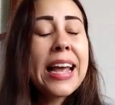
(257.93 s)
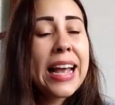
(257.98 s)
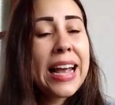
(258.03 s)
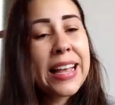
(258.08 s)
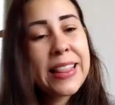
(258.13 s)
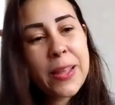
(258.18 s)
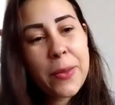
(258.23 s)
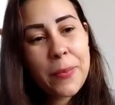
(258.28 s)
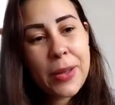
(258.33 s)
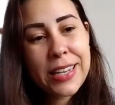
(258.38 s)

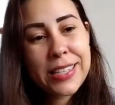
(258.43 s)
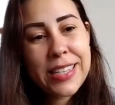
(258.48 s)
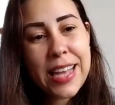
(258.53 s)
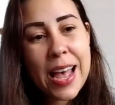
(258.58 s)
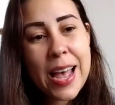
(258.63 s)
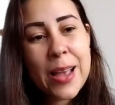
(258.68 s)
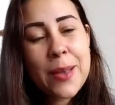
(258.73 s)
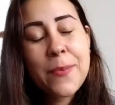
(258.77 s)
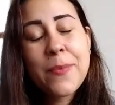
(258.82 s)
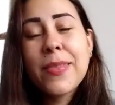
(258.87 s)
In the
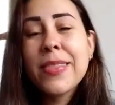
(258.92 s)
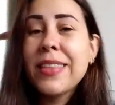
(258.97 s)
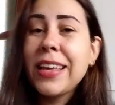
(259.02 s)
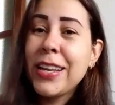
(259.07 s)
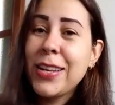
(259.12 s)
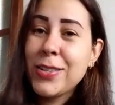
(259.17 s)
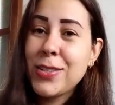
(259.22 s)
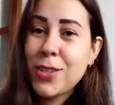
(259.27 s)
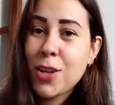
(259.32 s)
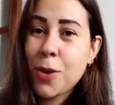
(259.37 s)
meantime,
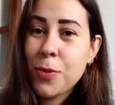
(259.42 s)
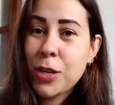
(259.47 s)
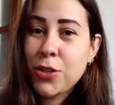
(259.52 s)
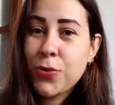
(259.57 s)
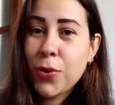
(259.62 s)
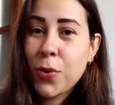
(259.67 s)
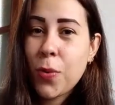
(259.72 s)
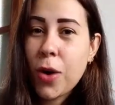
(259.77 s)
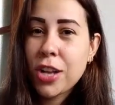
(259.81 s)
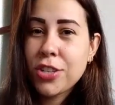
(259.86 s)
thank you so much
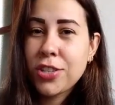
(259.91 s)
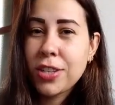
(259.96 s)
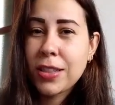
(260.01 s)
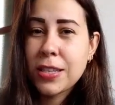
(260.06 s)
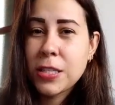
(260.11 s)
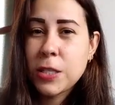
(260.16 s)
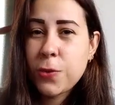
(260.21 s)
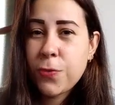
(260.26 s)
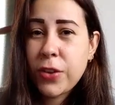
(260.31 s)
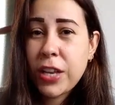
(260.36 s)
for watching
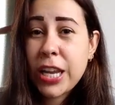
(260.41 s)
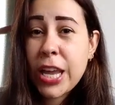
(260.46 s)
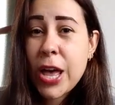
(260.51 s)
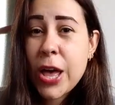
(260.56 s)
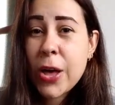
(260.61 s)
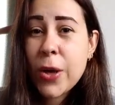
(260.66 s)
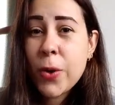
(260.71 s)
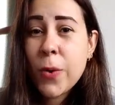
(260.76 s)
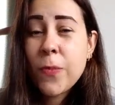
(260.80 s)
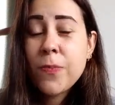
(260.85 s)
this
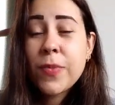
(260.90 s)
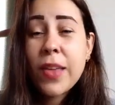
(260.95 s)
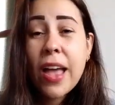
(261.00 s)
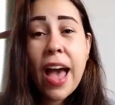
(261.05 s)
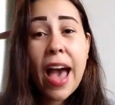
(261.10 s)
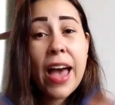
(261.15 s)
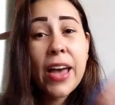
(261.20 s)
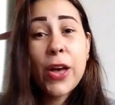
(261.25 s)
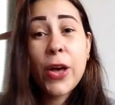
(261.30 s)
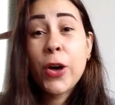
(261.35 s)
video.
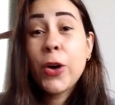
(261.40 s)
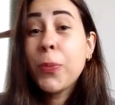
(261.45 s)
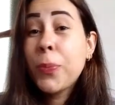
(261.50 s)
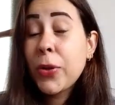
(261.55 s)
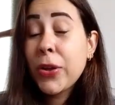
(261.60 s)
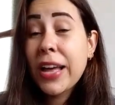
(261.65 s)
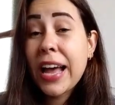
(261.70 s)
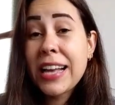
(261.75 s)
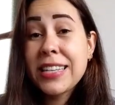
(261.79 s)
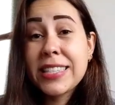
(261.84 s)
I hope
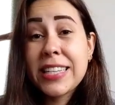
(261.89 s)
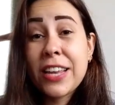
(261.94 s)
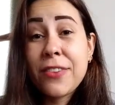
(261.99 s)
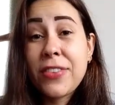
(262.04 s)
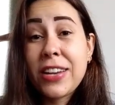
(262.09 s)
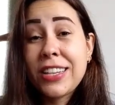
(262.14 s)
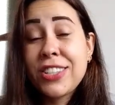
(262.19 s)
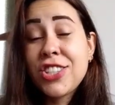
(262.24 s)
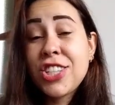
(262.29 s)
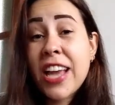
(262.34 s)
you guys
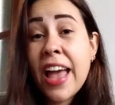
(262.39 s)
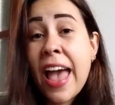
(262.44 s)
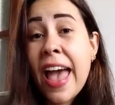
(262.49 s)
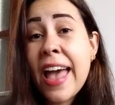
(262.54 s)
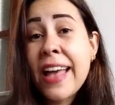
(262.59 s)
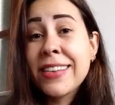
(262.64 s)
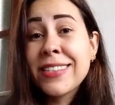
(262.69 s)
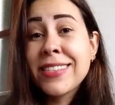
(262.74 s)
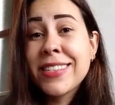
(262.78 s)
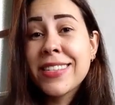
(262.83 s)
give it a
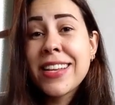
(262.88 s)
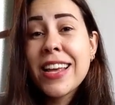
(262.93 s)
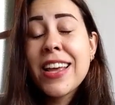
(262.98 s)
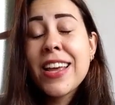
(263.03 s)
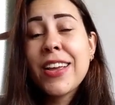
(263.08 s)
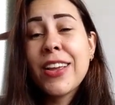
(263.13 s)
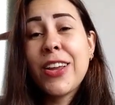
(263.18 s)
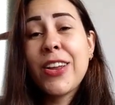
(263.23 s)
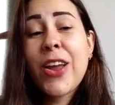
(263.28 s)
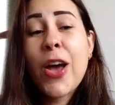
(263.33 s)
chance.
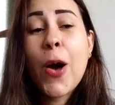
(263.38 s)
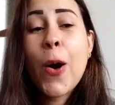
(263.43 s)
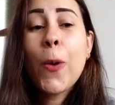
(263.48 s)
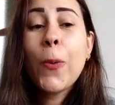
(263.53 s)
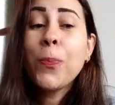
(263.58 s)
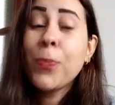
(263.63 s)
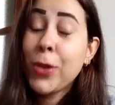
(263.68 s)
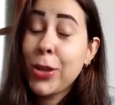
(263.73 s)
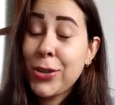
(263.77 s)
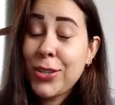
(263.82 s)
You
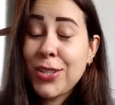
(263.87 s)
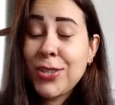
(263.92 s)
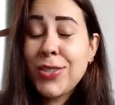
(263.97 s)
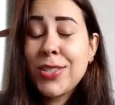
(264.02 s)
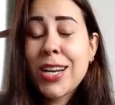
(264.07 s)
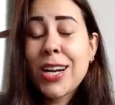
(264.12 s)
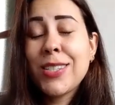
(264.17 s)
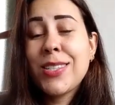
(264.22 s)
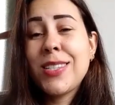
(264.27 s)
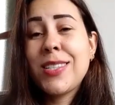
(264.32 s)
know, you do
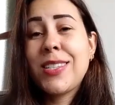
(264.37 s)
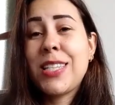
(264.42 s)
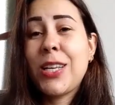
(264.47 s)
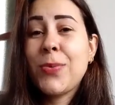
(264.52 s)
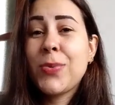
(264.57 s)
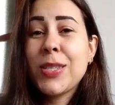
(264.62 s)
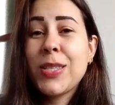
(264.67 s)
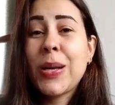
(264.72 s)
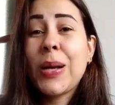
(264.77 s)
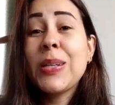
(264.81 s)
start to
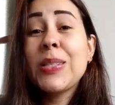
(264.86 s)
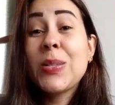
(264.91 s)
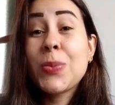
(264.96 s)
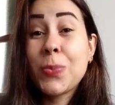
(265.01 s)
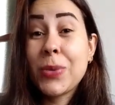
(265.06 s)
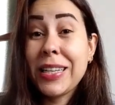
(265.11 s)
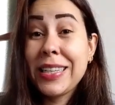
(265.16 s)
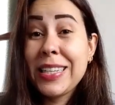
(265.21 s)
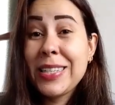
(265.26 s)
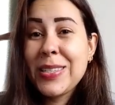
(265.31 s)
see results
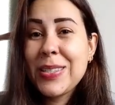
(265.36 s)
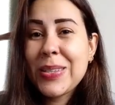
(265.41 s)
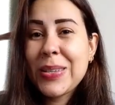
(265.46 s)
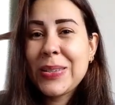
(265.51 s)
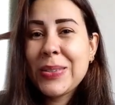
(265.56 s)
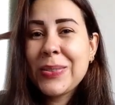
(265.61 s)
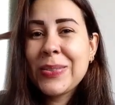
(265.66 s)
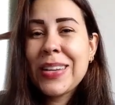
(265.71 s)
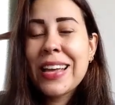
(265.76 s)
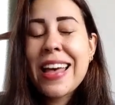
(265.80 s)
really
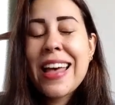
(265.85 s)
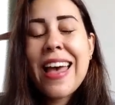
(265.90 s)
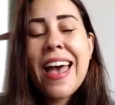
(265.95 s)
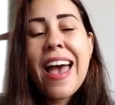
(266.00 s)
soon.